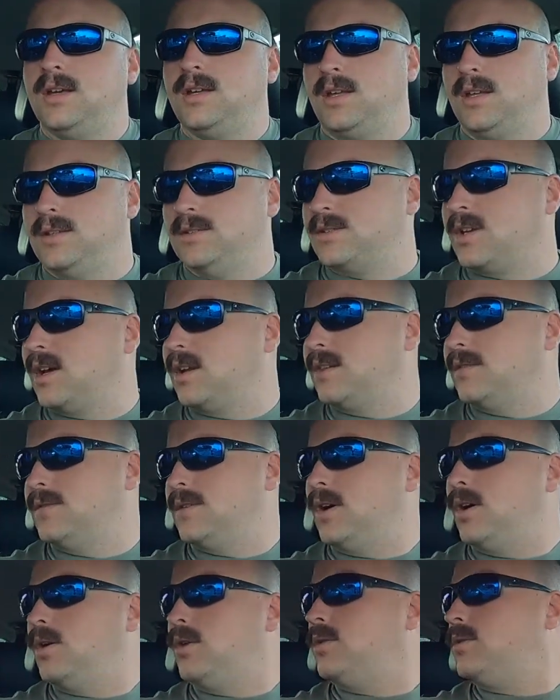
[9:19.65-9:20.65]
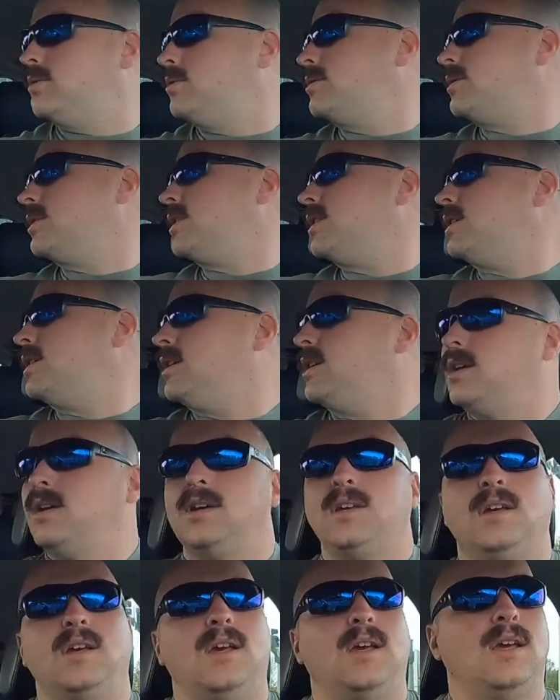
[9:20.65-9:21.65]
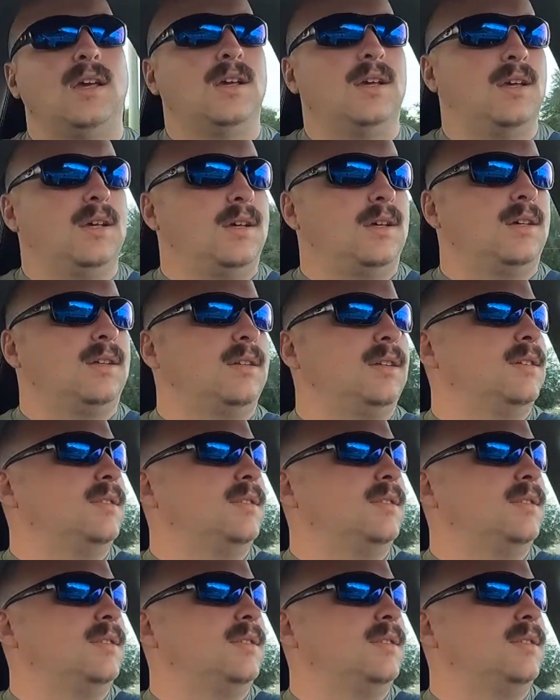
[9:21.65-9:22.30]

He's kind of old, and